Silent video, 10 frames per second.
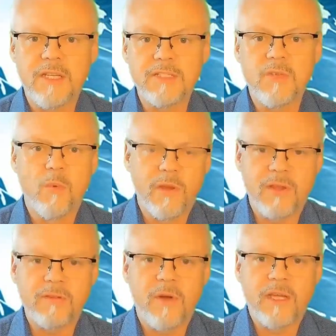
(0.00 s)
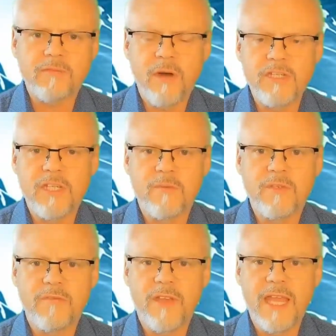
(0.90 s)
extreme weather threats ranging
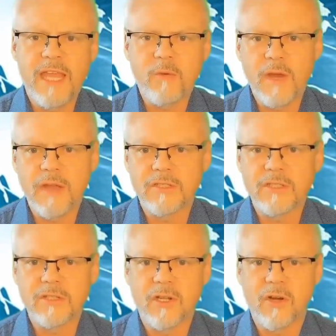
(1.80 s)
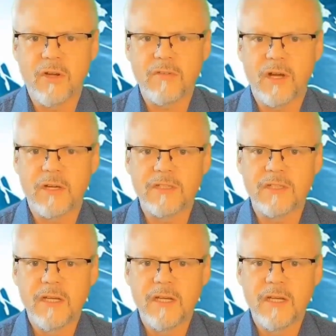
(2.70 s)
from severe heat waves to recurring floods.